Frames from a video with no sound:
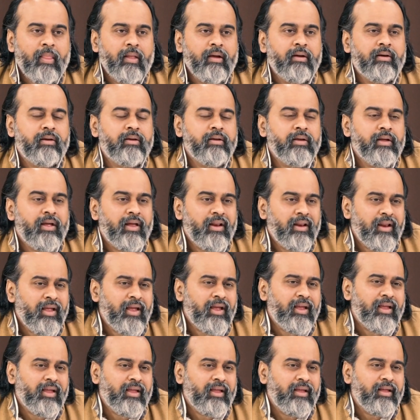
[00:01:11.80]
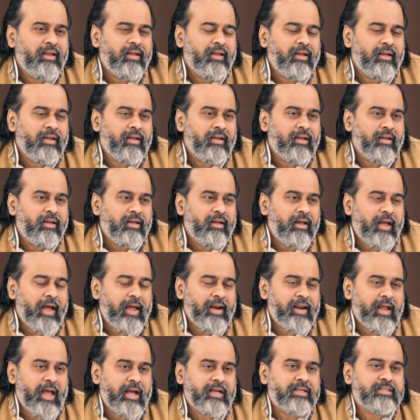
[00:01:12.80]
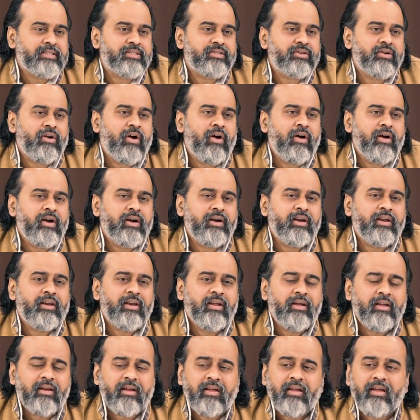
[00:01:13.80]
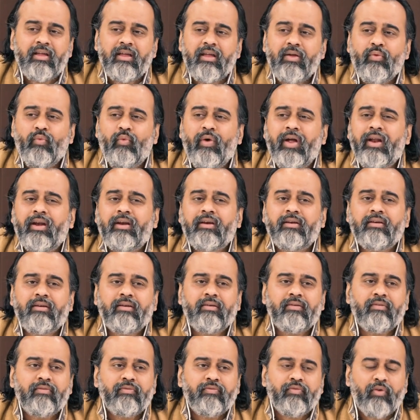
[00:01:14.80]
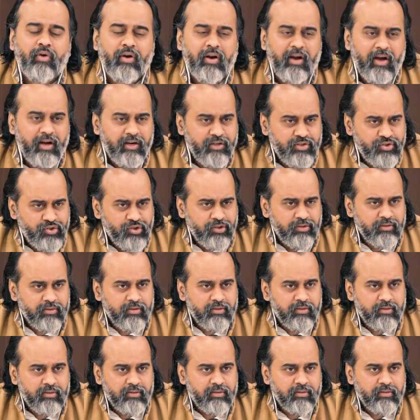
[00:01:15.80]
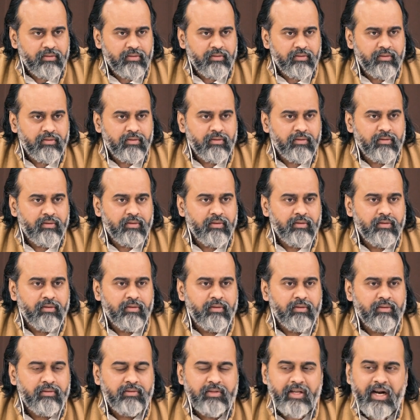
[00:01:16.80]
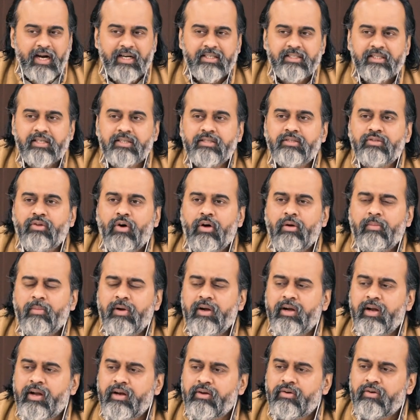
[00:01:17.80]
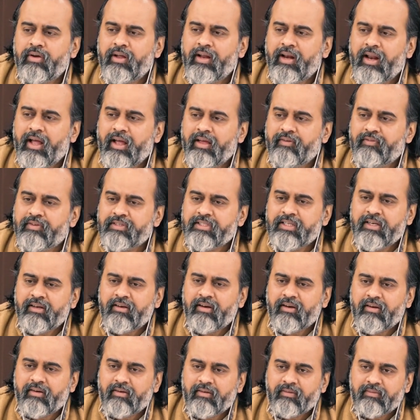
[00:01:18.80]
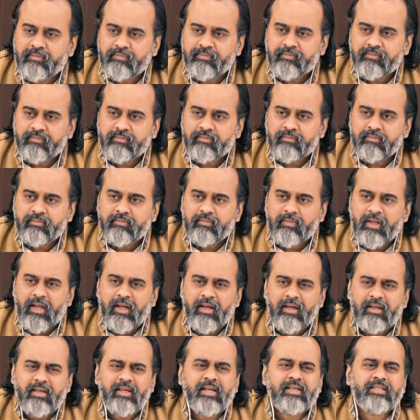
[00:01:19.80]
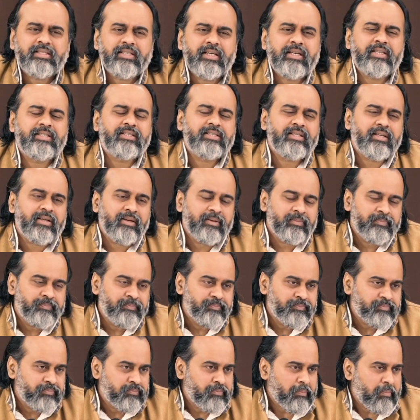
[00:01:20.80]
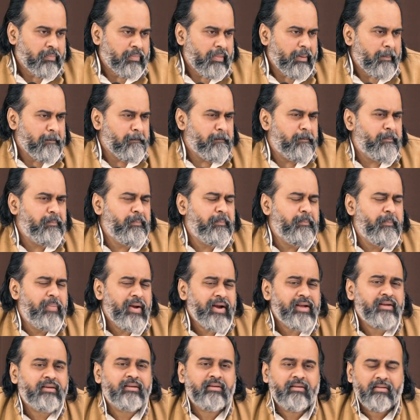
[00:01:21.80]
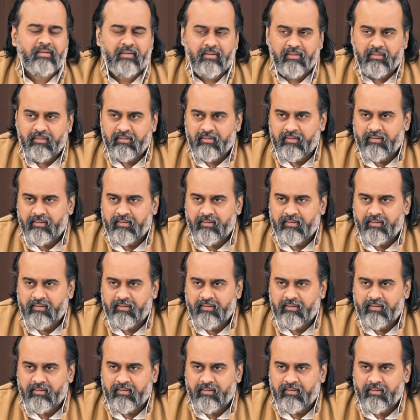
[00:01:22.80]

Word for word: really an extraordinary event for Arjun? That's his normal day to day life, isn't it? Yes, it's a bit